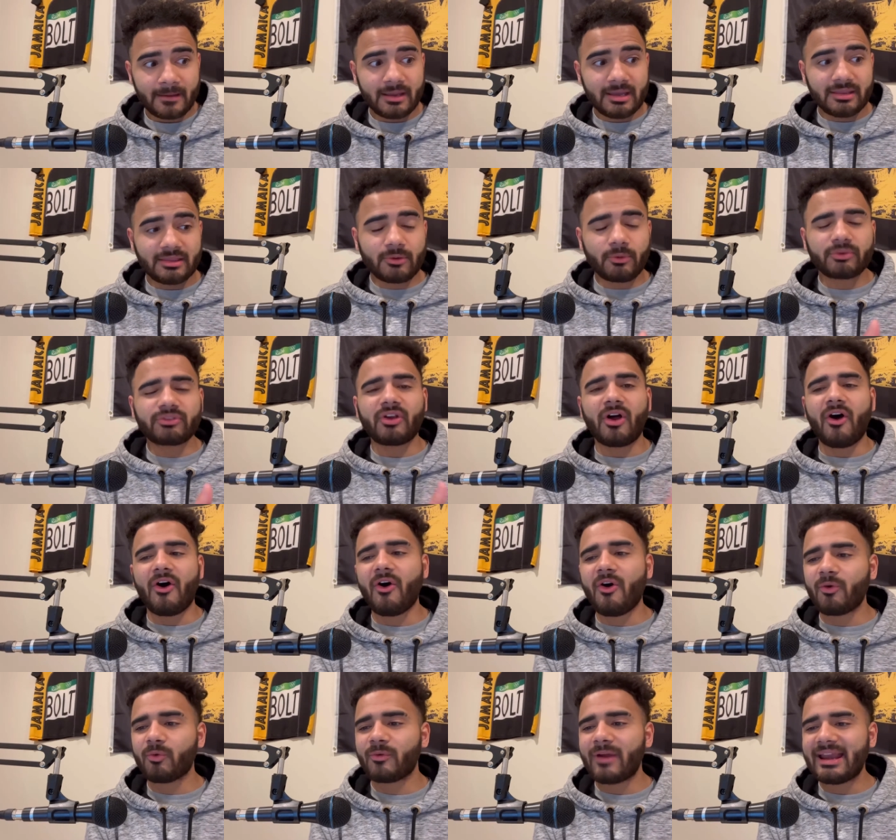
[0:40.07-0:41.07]
there was
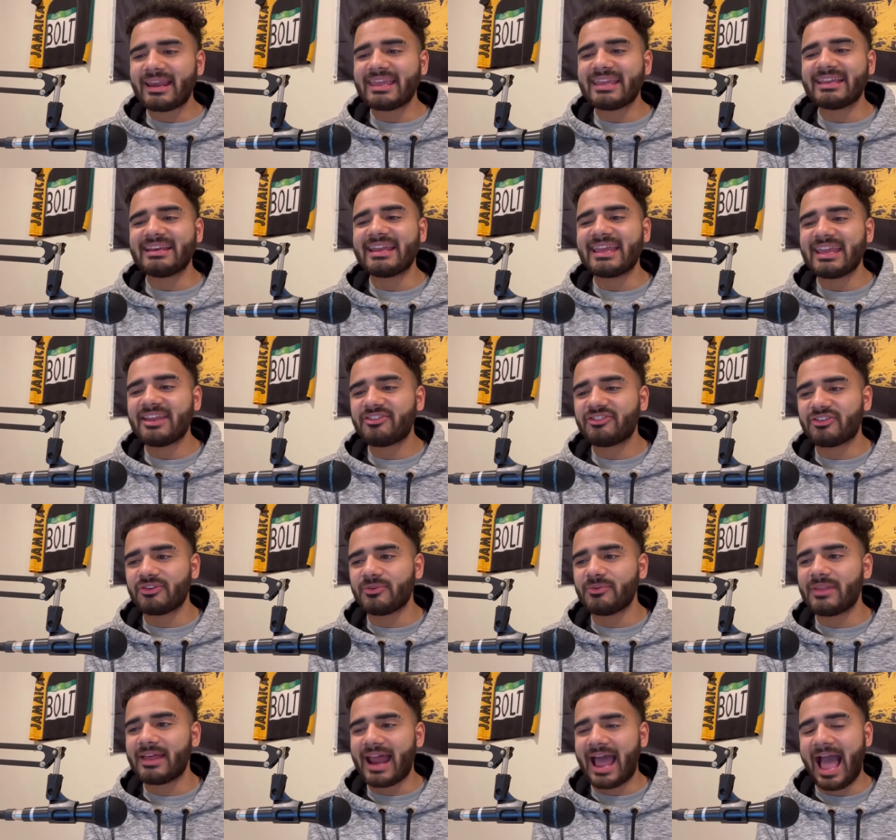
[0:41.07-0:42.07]
already an
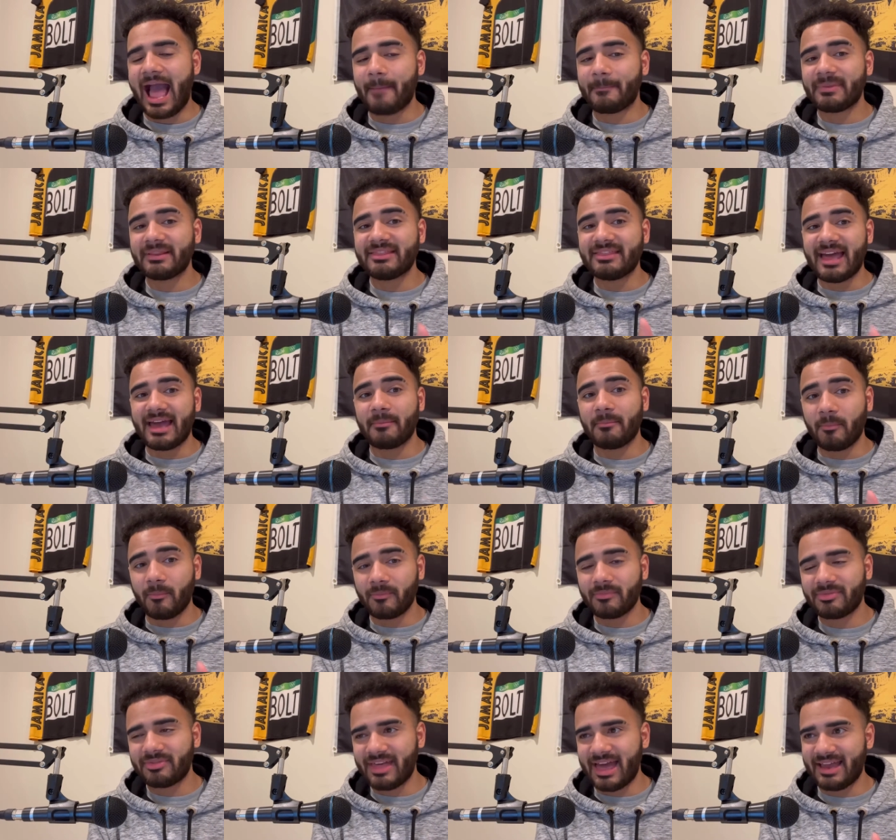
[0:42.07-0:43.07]
issue that happened
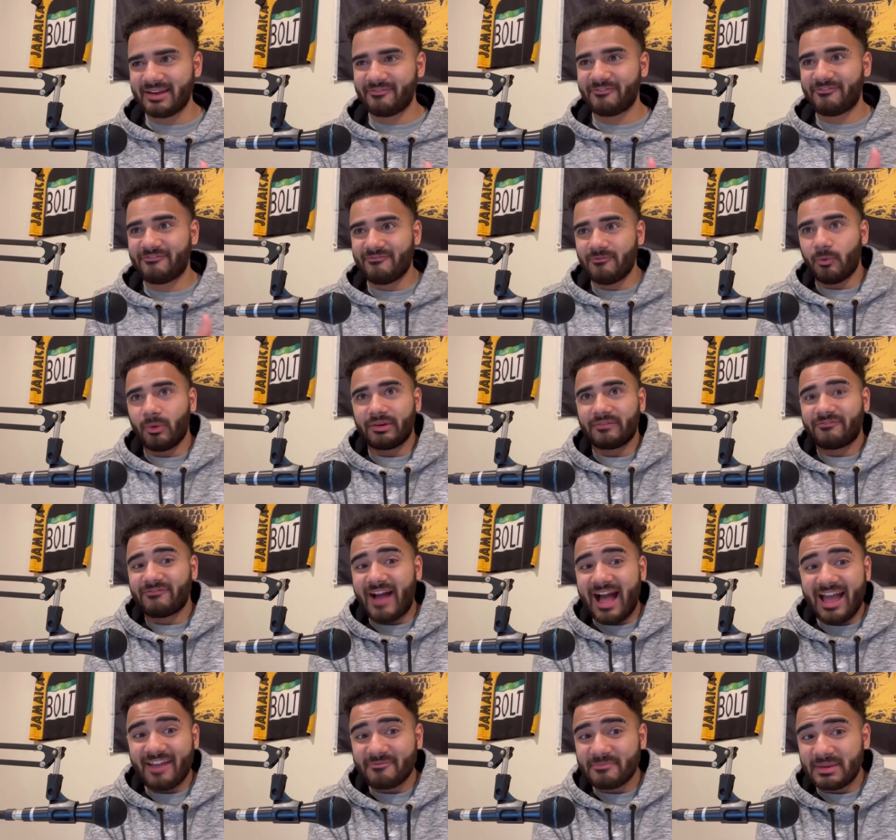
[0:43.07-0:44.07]
that that what
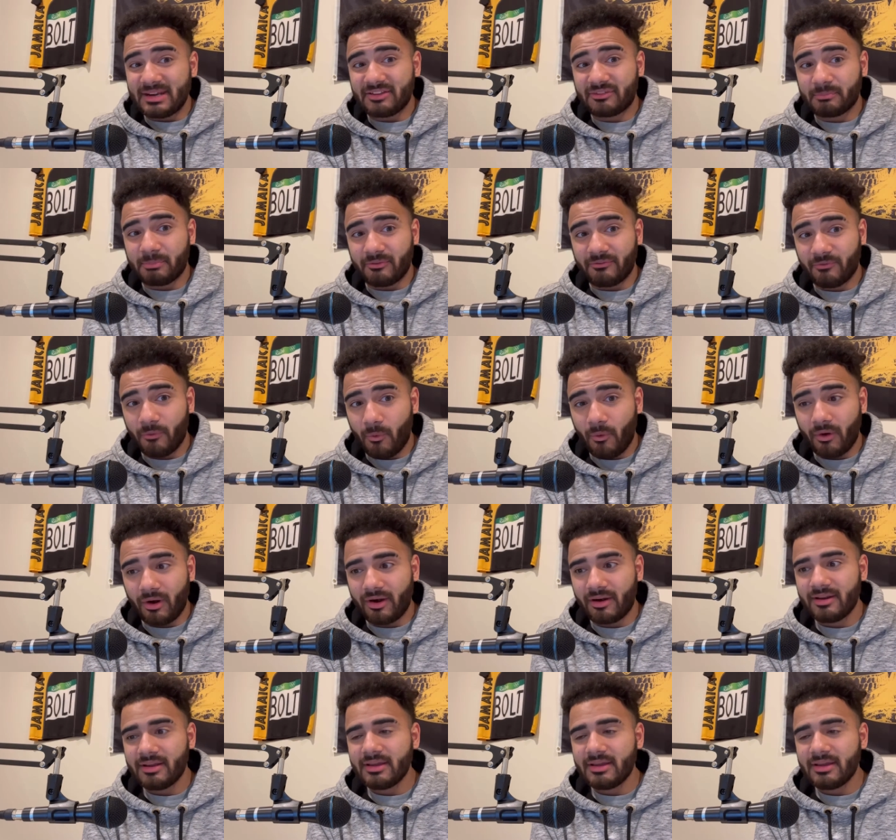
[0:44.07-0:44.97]
5 minutes before